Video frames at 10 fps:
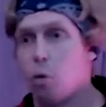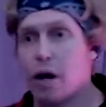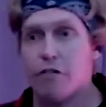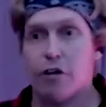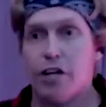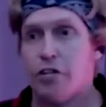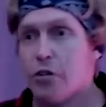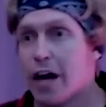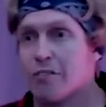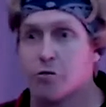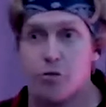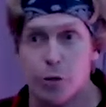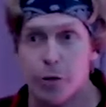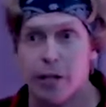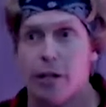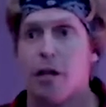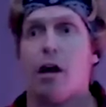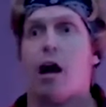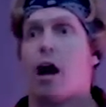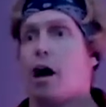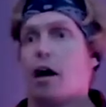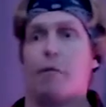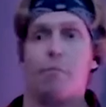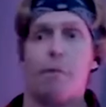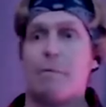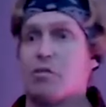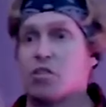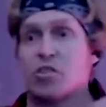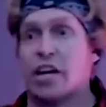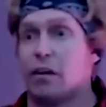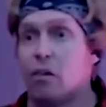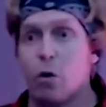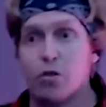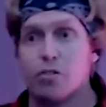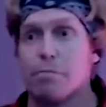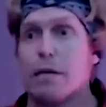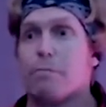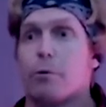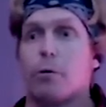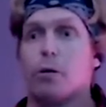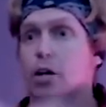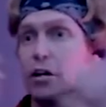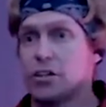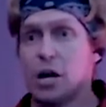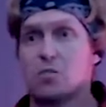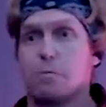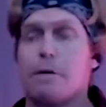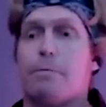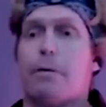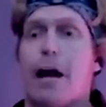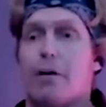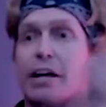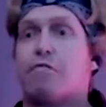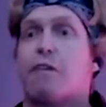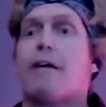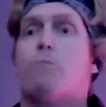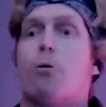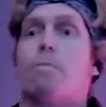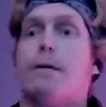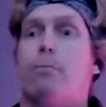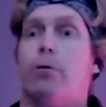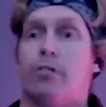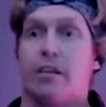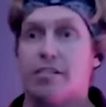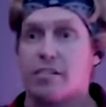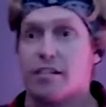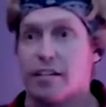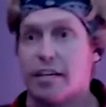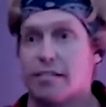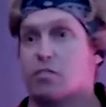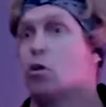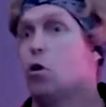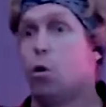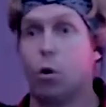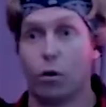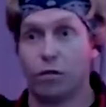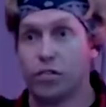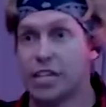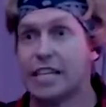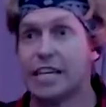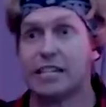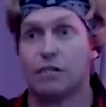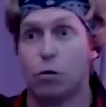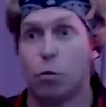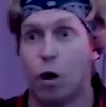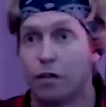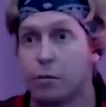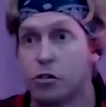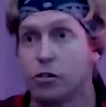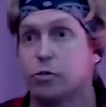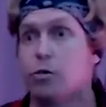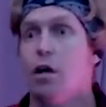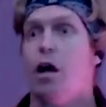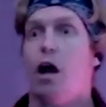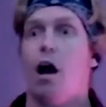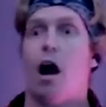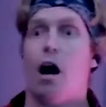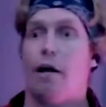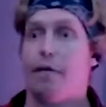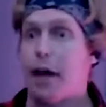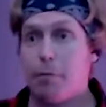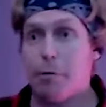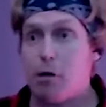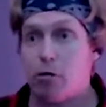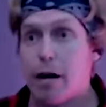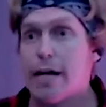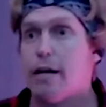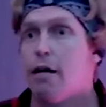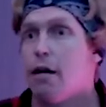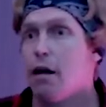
whatever it is you guys are doing. Uh, maybe just say hello to some people, shout some people out, invite more people to listen to this or see this if you want them to. Uh, that would be great.